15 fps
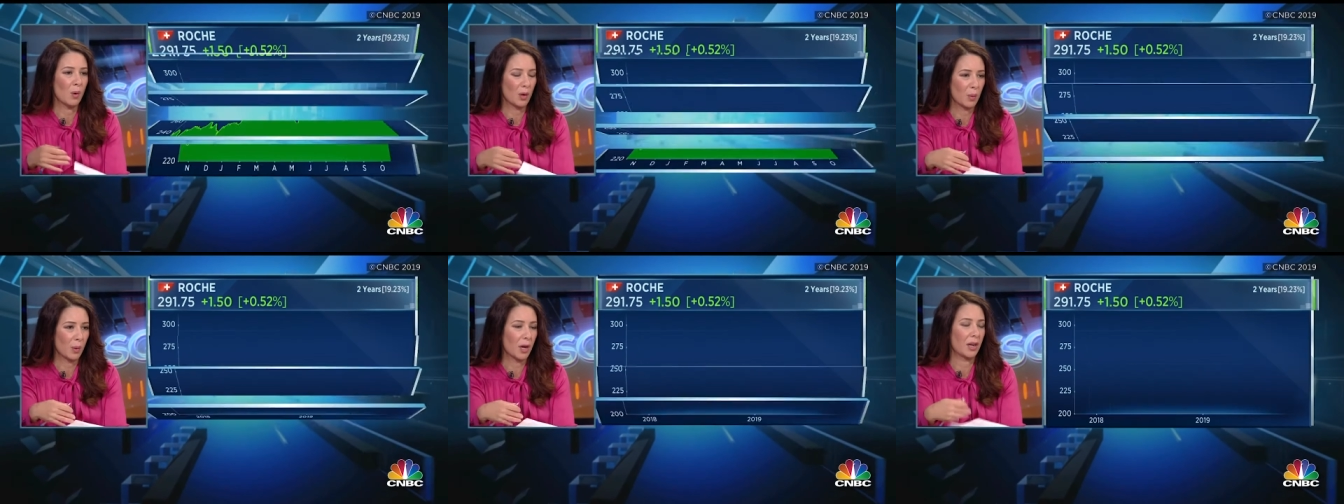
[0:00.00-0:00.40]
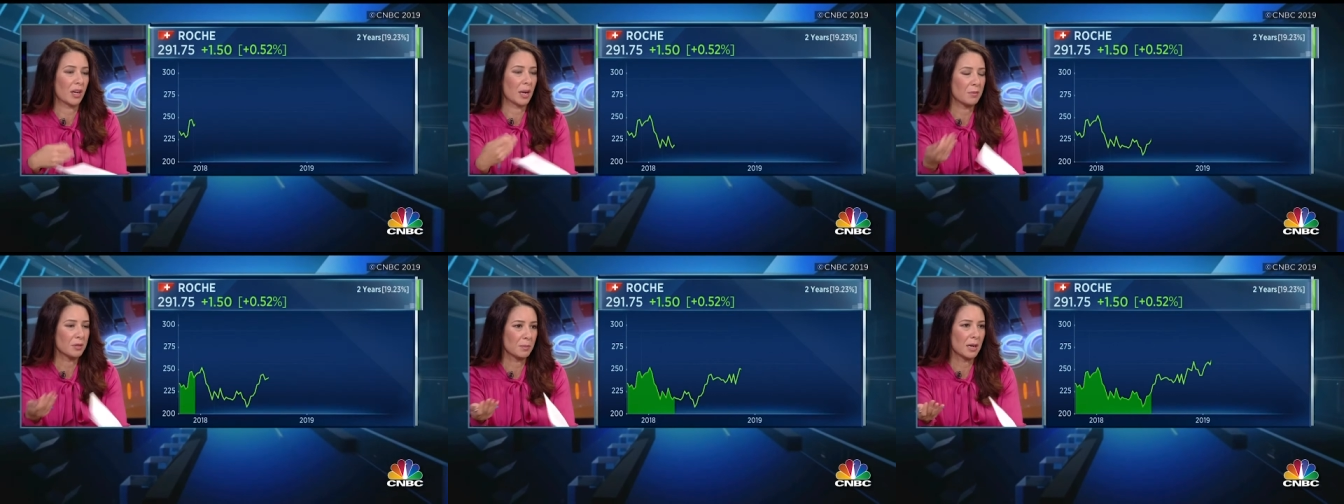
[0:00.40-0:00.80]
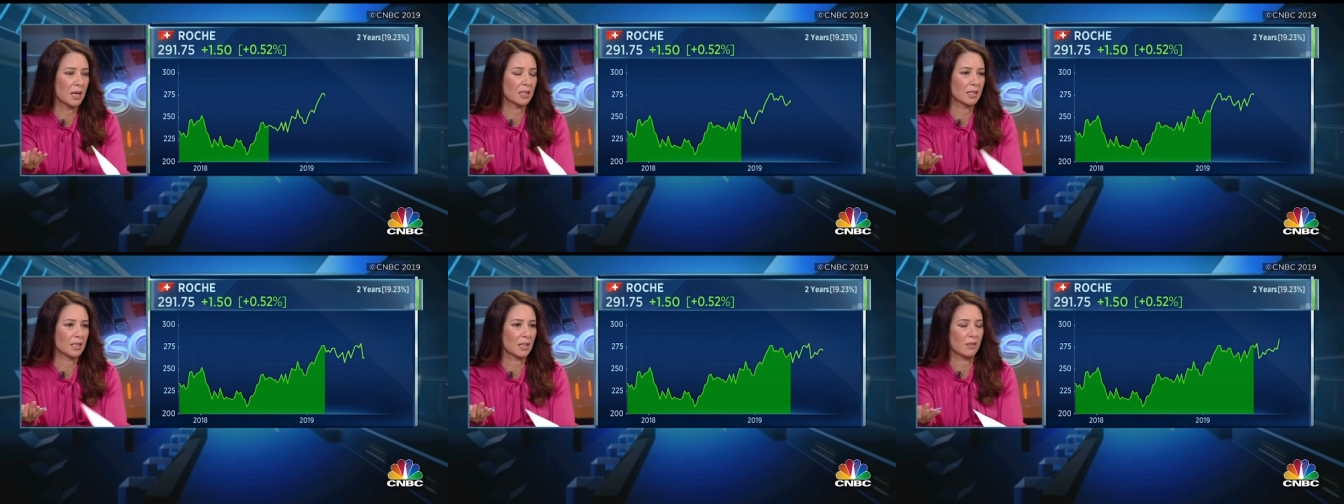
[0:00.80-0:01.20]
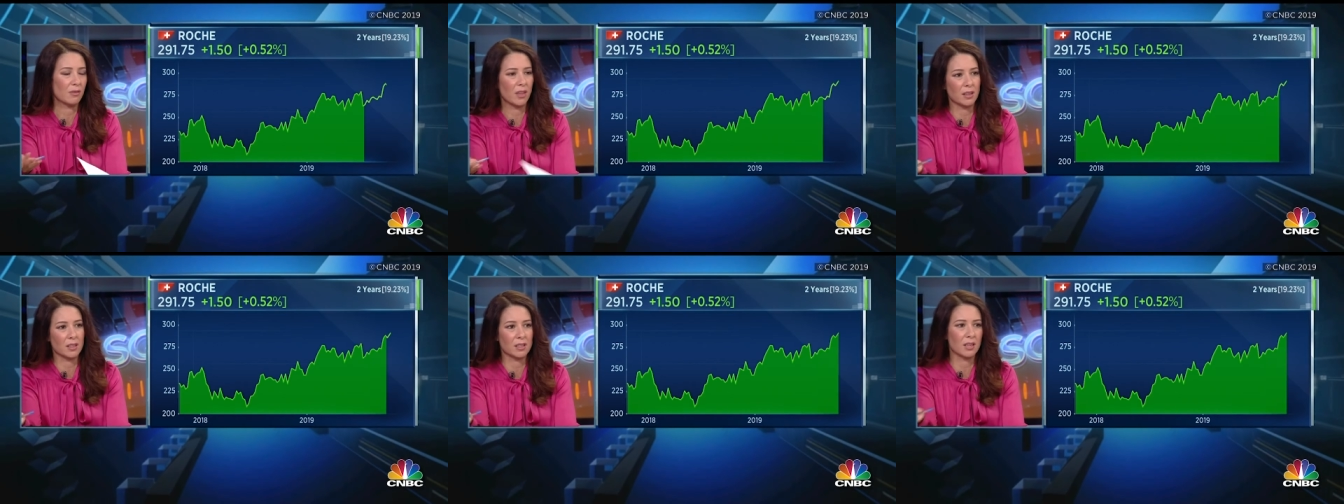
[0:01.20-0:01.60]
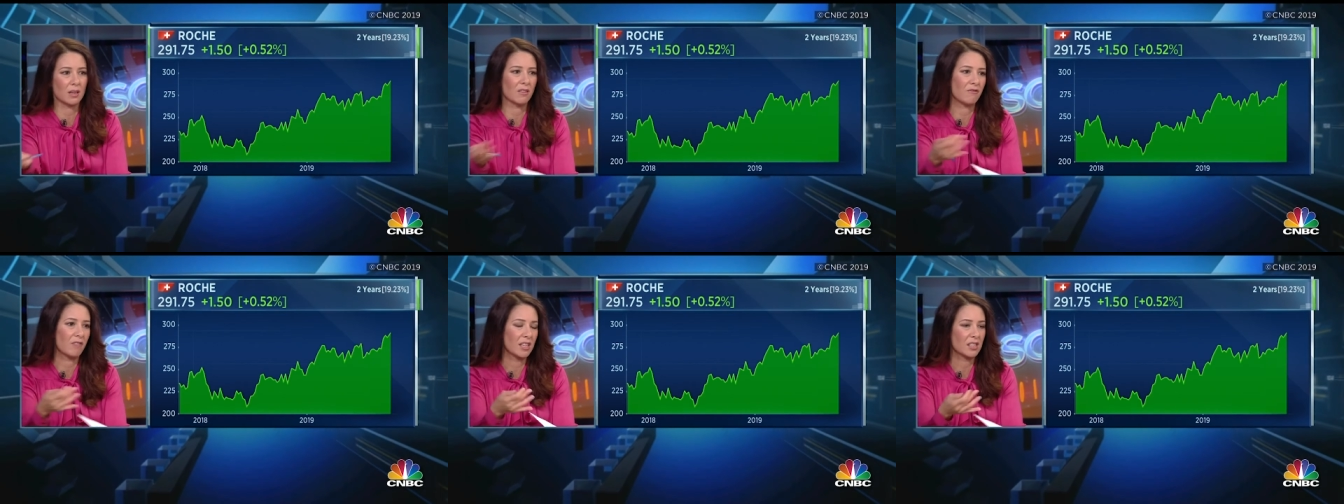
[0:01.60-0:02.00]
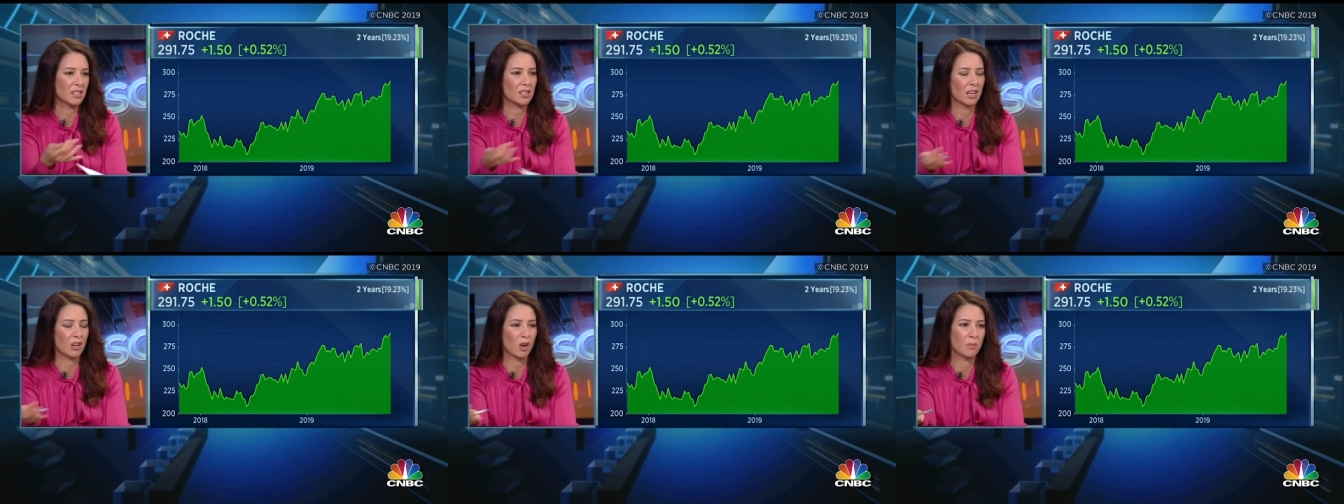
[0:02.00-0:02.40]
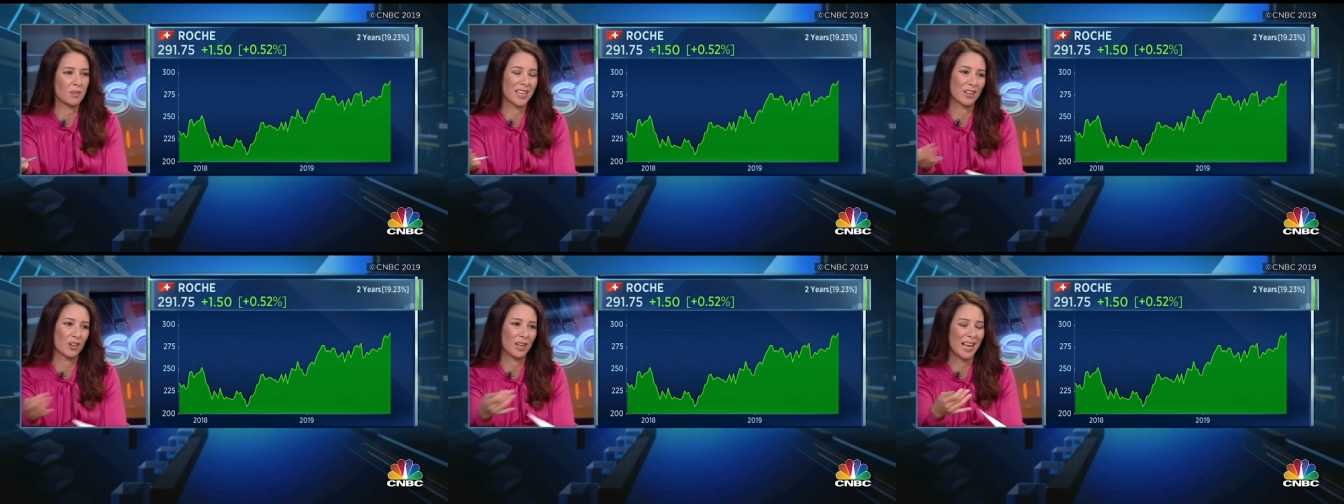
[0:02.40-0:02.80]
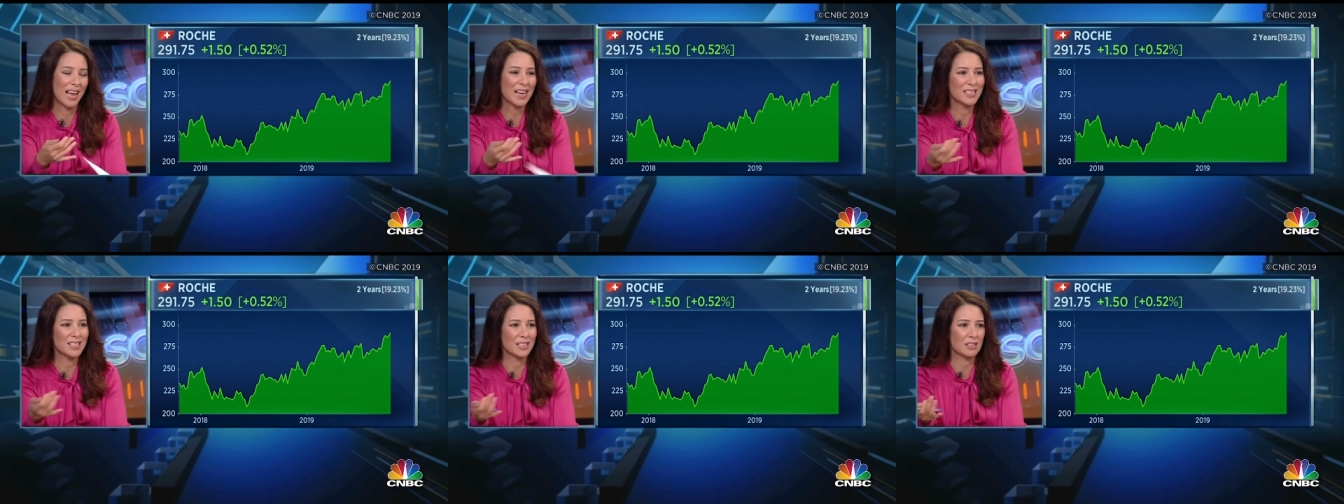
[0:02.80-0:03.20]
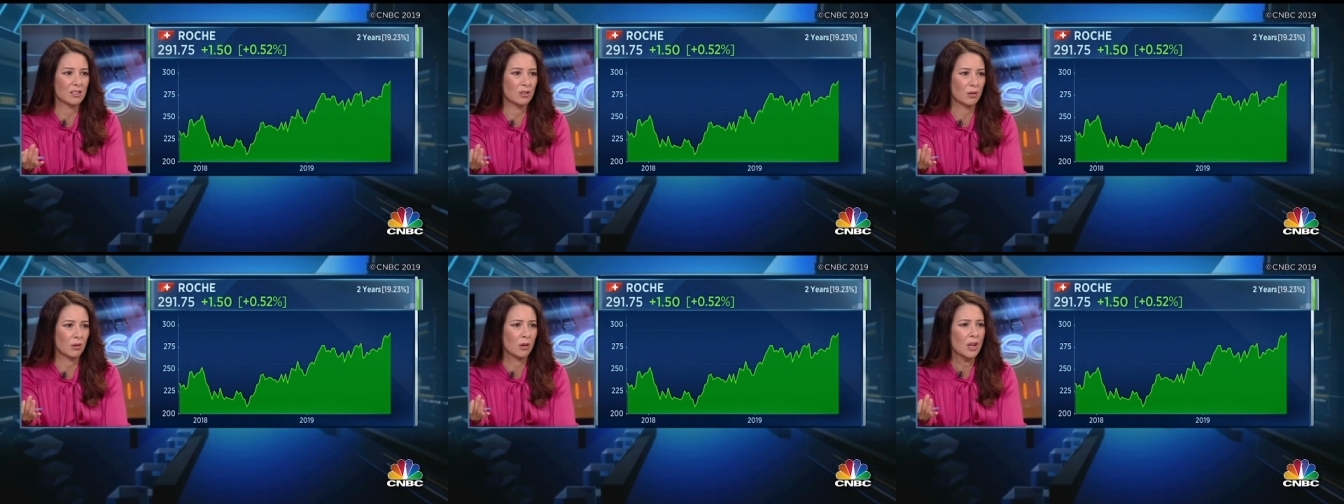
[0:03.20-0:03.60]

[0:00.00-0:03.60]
going to come to market and that investors had hoped to get early access to.